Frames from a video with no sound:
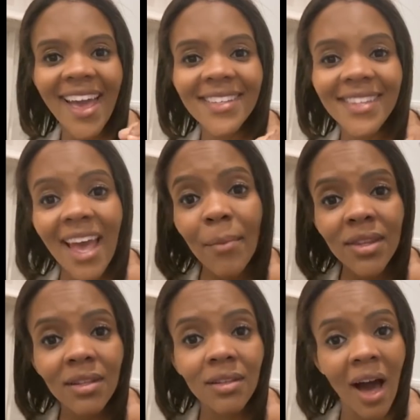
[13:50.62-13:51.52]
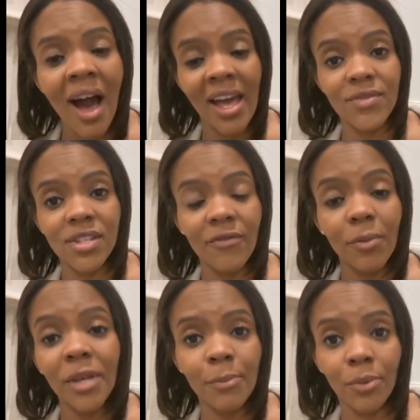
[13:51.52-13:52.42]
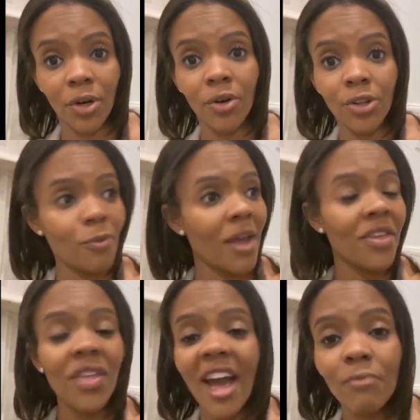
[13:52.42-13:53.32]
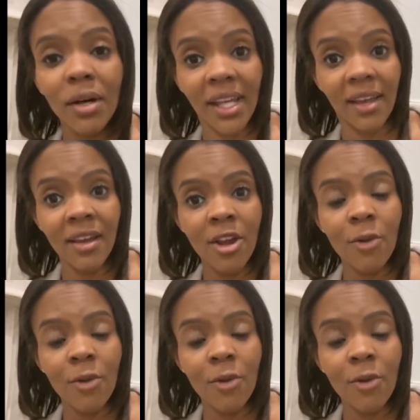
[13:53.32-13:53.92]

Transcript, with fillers: Examine the lives of the people. You may think they have money.